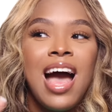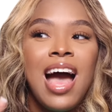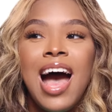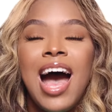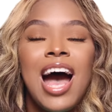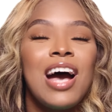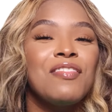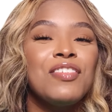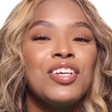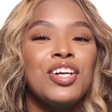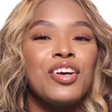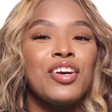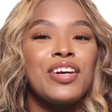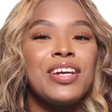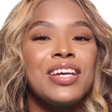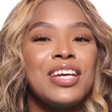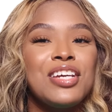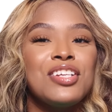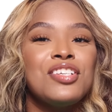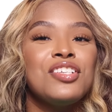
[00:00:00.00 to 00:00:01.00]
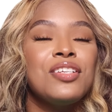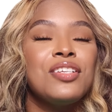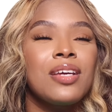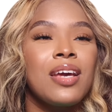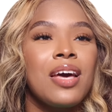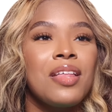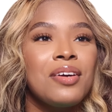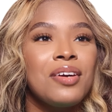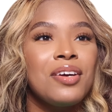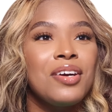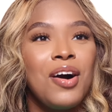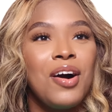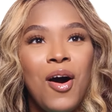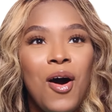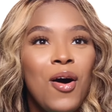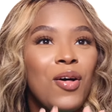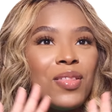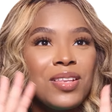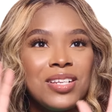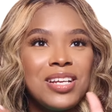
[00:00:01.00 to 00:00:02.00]
have your ish together
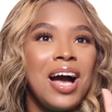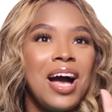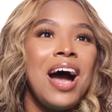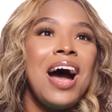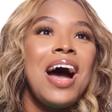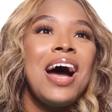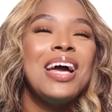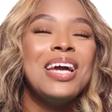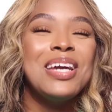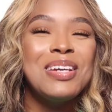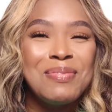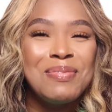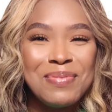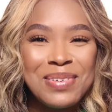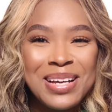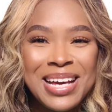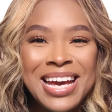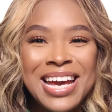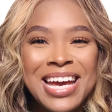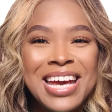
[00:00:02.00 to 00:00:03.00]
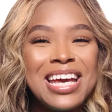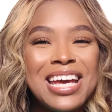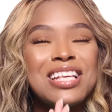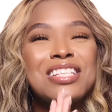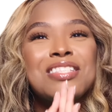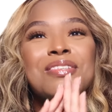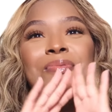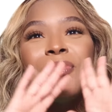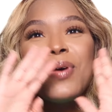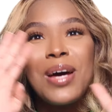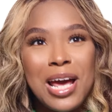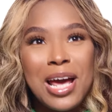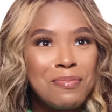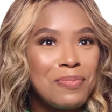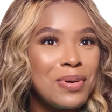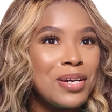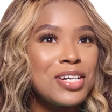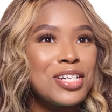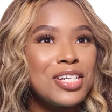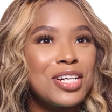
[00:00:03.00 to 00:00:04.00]
all the time is what
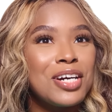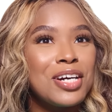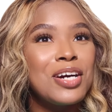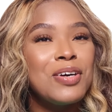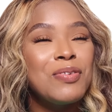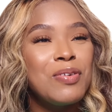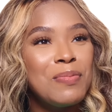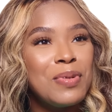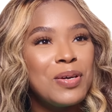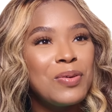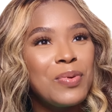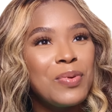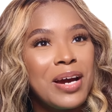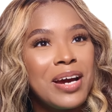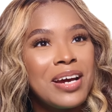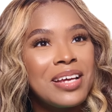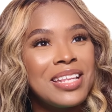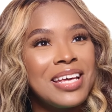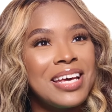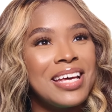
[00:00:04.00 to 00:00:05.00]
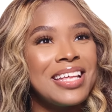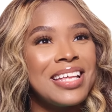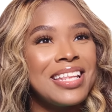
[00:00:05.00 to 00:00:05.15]
I picture a woman wearing